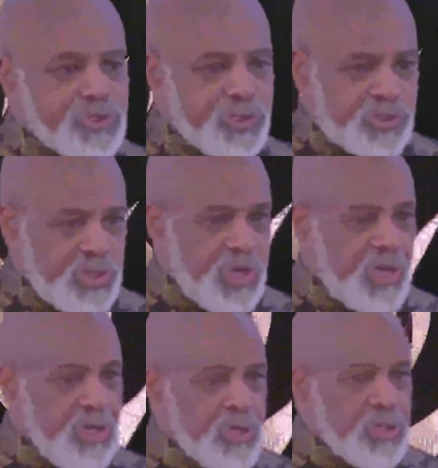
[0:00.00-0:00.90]
to say,
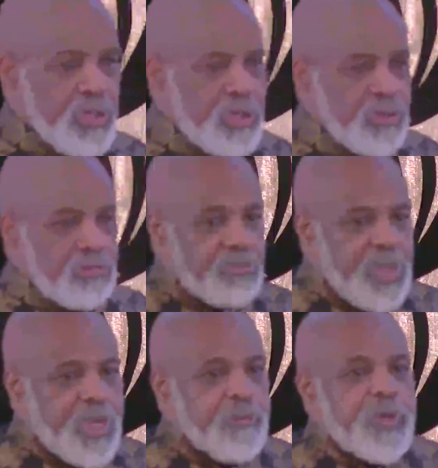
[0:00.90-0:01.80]

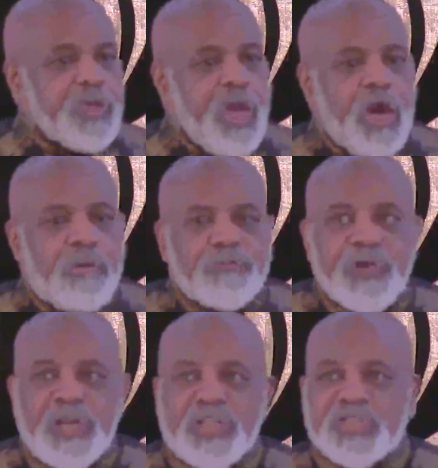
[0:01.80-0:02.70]
maybe our
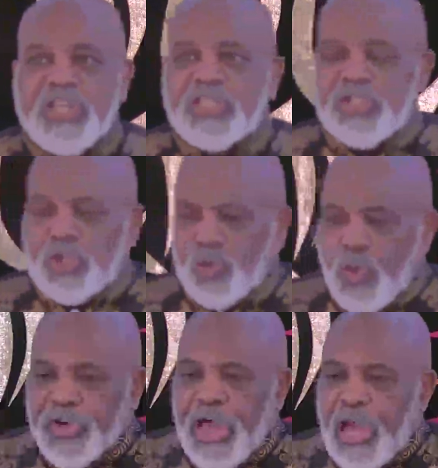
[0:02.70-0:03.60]
predecessors
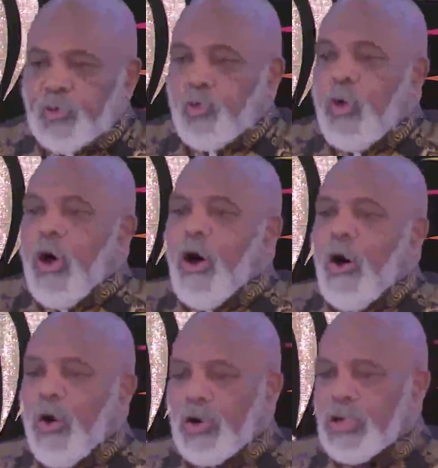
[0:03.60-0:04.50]
were not
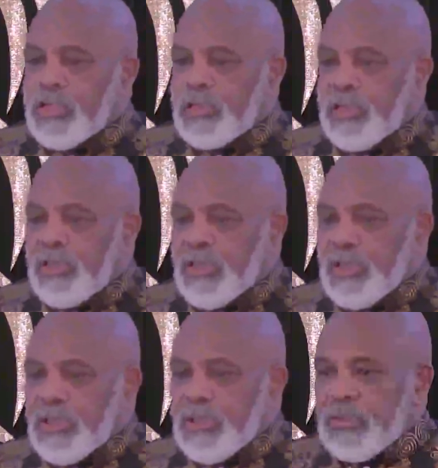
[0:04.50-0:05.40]
wrong,
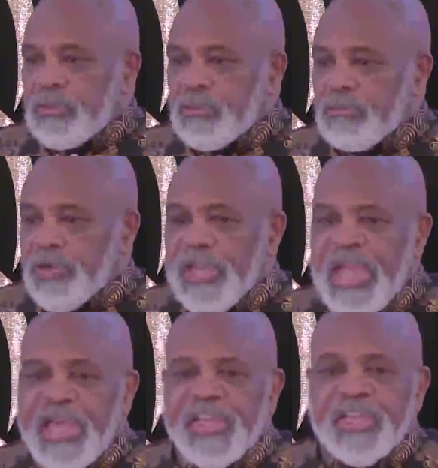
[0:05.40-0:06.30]
but
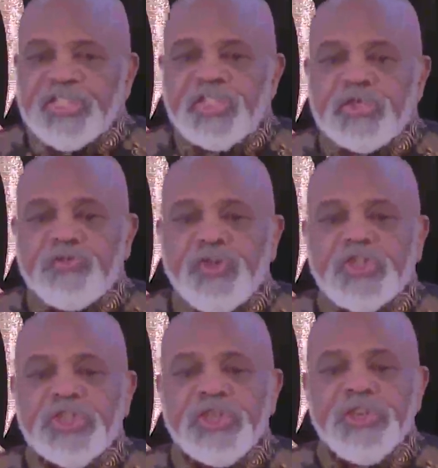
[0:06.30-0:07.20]
had
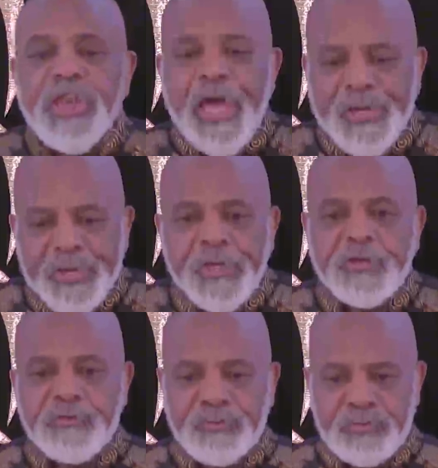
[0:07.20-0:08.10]
insufficient data.
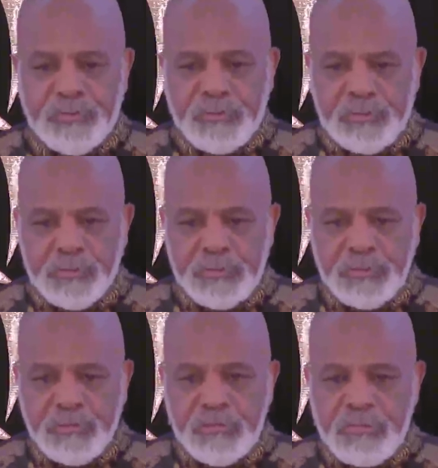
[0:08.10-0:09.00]

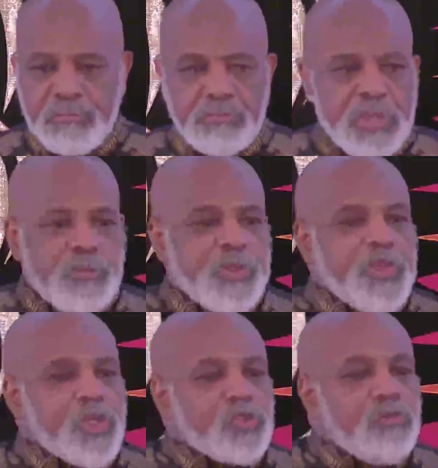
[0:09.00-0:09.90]
Maybe
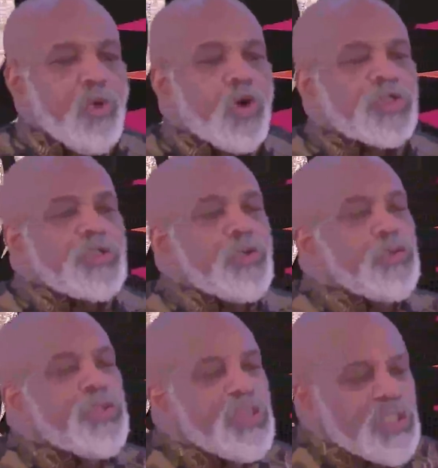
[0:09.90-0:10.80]
there's more
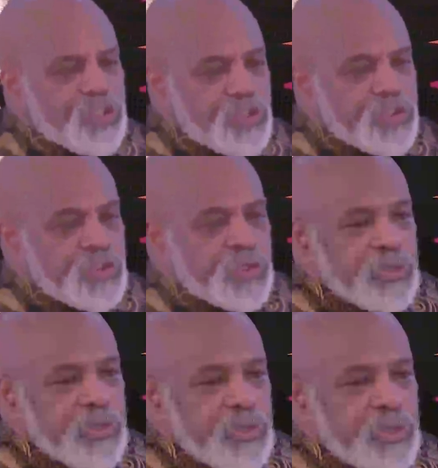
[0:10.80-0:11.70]
to this
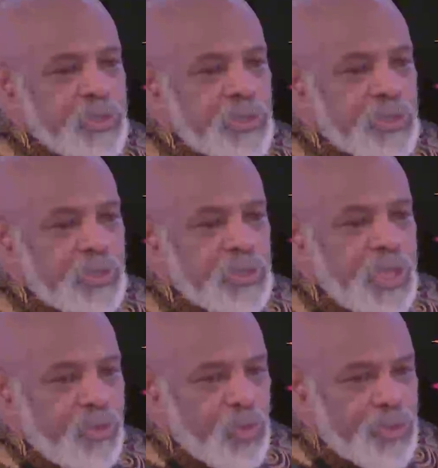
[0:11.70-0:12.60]

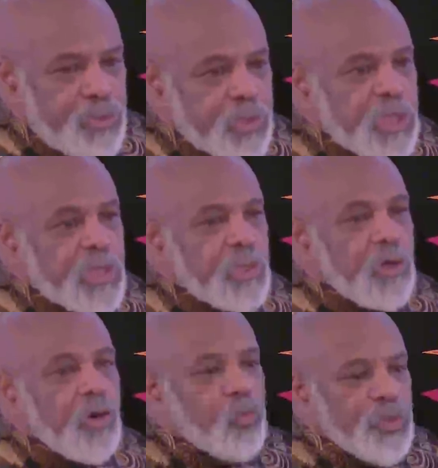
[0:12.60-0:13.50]
than we think
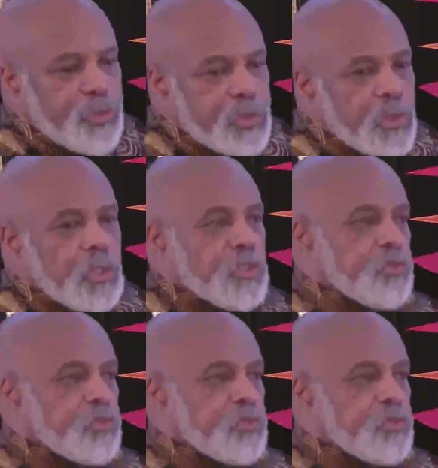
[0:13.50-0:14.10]
or we thought.